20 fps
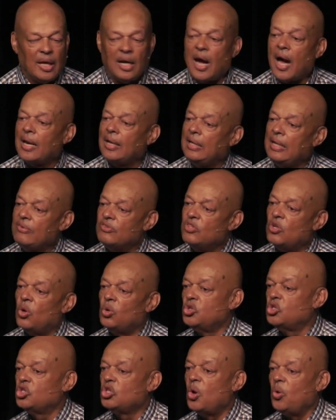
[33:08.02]
God leaves
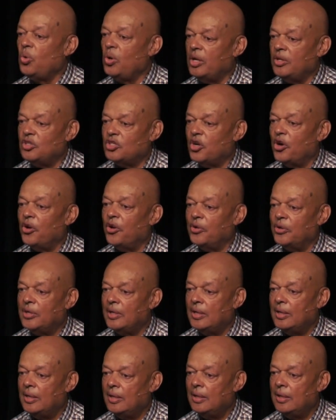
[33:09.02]
no stone unturned.
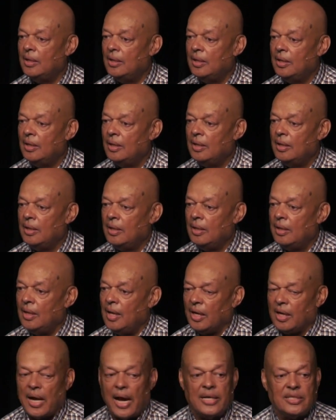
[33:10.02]

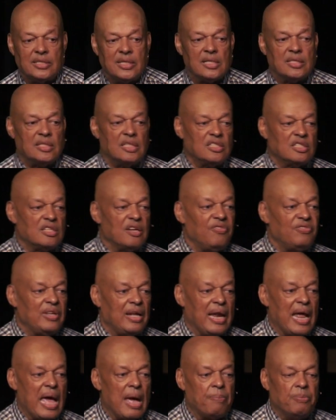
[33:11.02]
God says the stuff
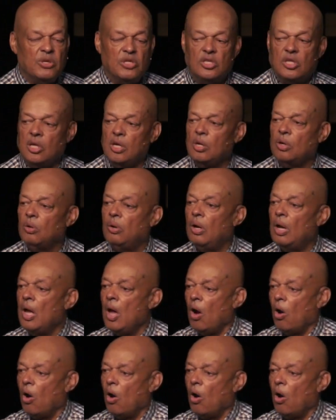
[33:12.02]
that happens to you